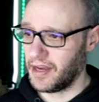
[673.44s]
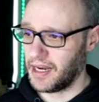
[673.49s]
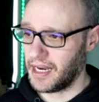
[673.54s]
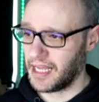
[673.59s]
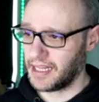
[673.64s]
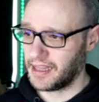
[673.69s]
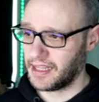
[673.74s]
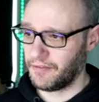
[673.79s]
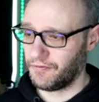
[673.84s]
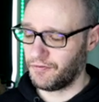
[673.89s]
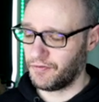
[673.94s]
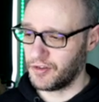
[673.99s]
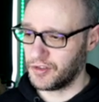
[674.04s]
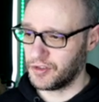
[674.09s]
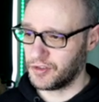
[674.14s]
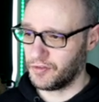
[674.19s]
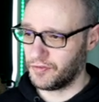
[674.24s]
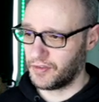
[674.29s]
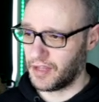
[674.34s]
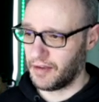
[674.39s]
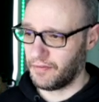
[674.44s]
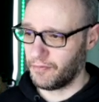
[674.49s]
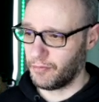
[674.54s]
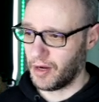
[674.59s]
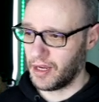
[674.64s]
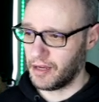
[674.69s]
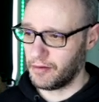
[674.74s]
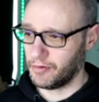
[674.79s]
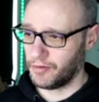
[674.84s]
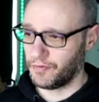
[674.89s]
And then that difference of that
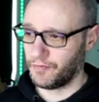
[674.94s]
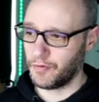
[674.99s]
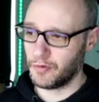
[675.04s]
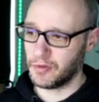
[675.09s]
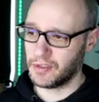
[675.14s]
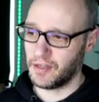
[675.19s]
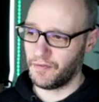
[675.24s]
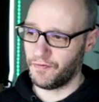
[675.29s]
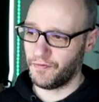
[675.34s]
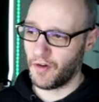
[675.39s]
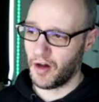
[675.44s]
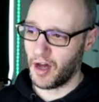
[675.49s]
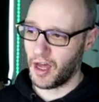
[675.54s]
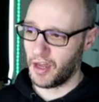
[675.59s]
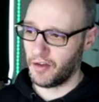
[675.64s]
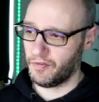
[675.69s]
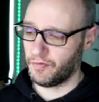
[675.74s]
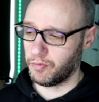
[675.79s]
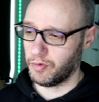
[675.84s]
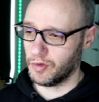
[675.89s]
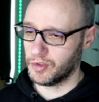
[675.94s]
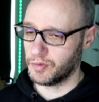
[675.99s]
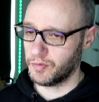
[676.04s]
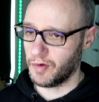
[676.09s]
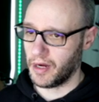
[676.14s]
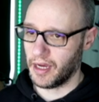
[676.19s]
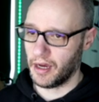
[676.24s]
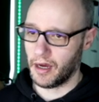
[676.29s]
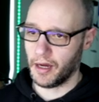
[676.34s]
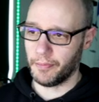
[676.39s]
where it was 45 was
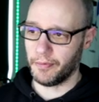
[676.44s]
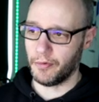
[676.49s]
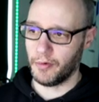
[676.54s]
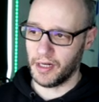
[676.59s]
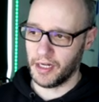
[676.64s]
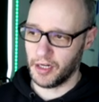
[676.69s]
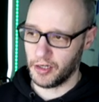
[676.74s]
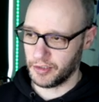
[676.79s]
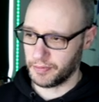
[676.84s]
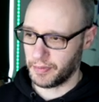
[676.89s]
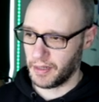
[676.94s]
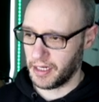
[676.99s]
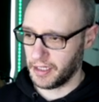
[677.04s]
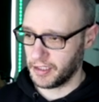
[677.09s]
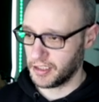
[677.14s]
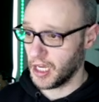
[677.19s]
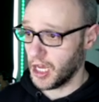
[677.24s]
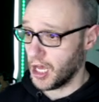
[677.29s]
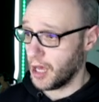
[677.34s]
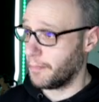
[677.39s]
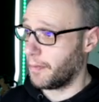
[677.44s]
where I brought in those players.